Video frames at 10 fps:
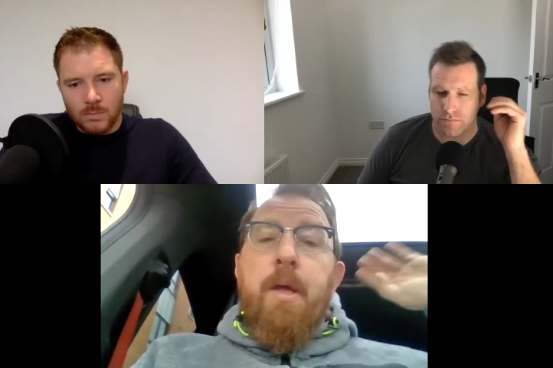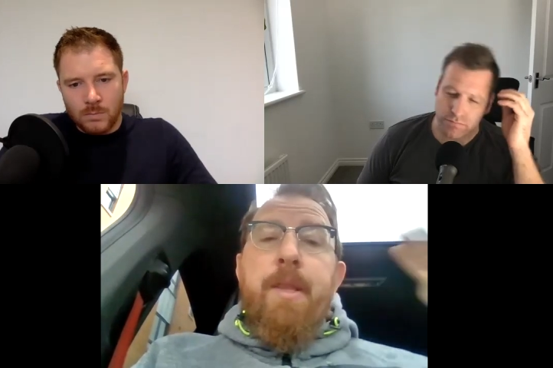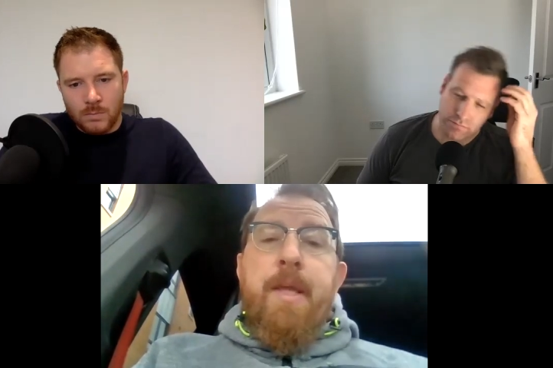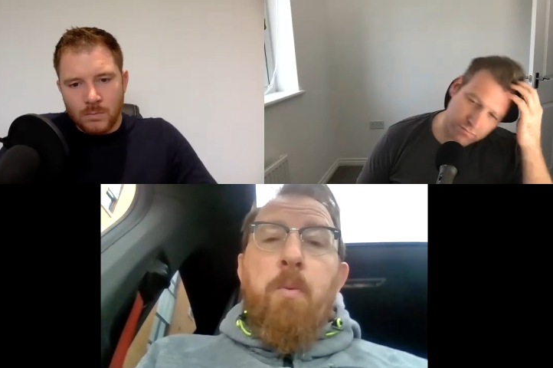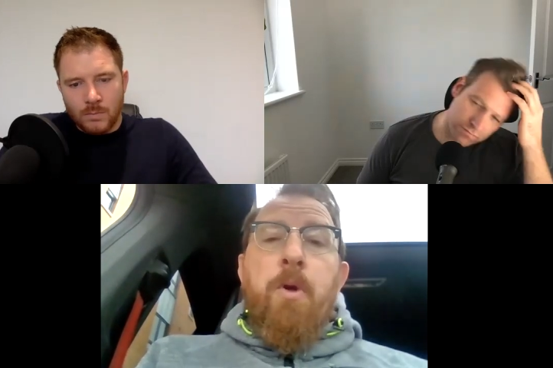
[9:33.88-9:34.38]

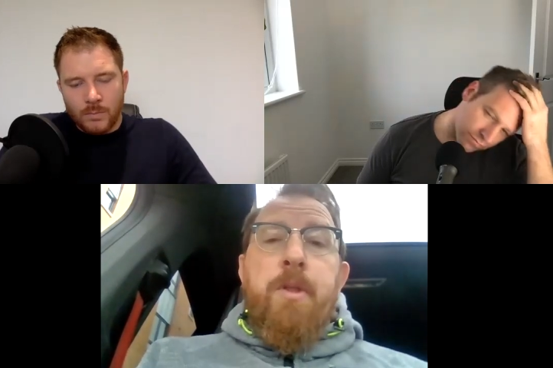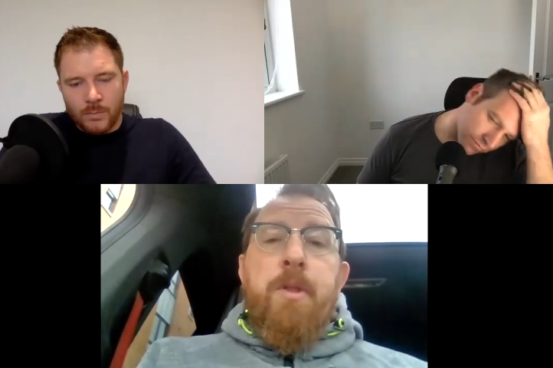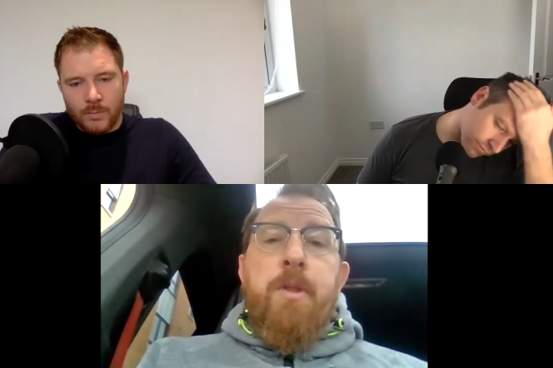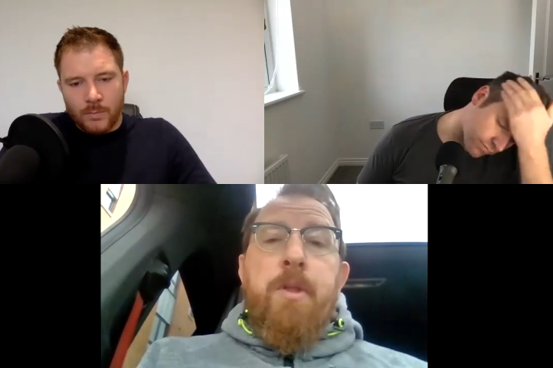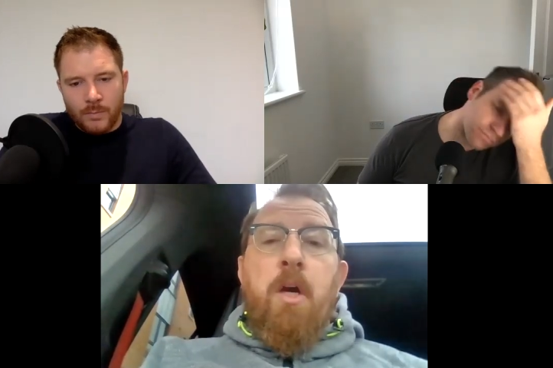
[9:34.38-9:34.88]
Speaker 1: they want to
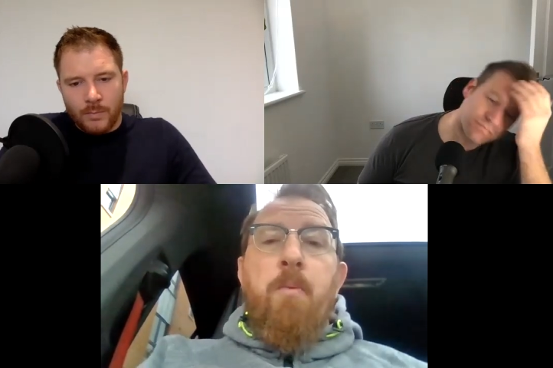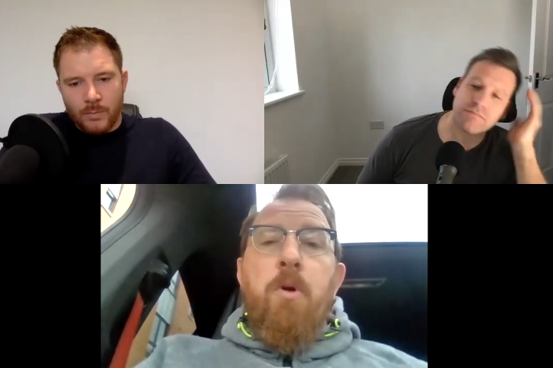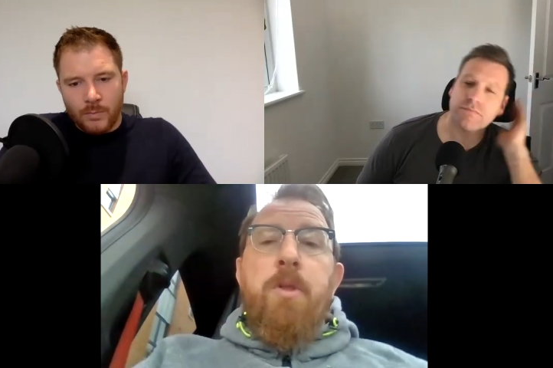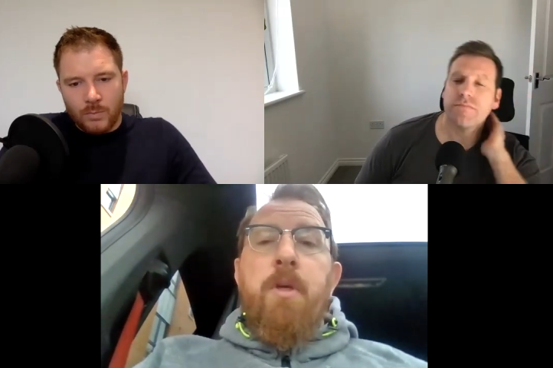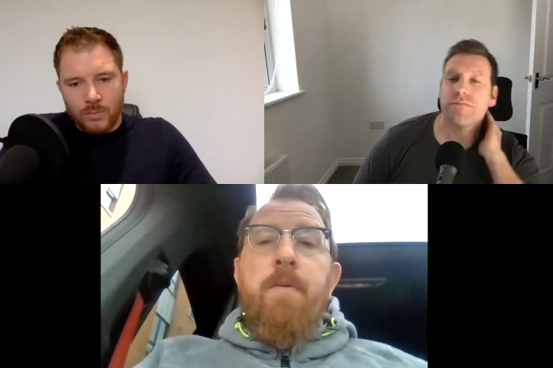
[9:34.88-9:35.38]
check up
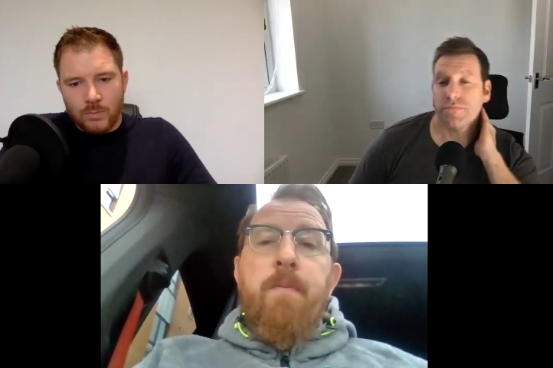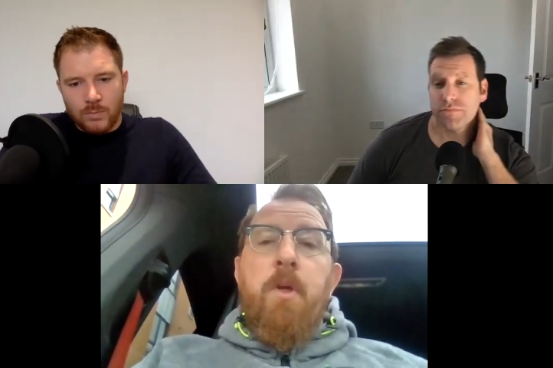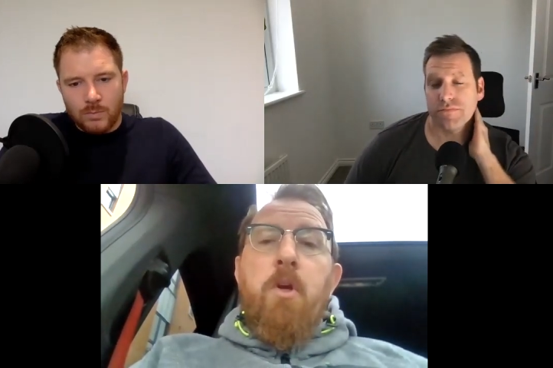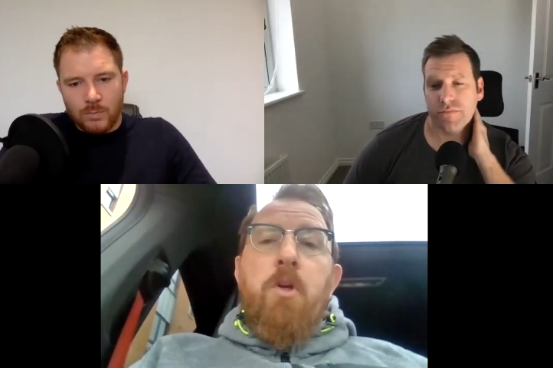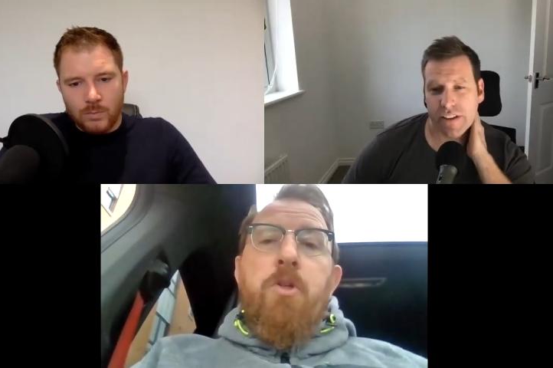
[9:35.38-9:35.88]
on you.
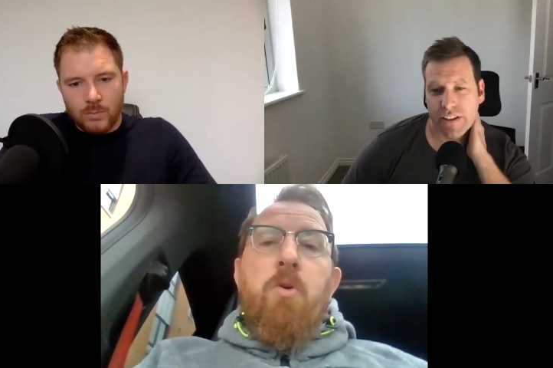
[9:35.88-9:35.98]
Right.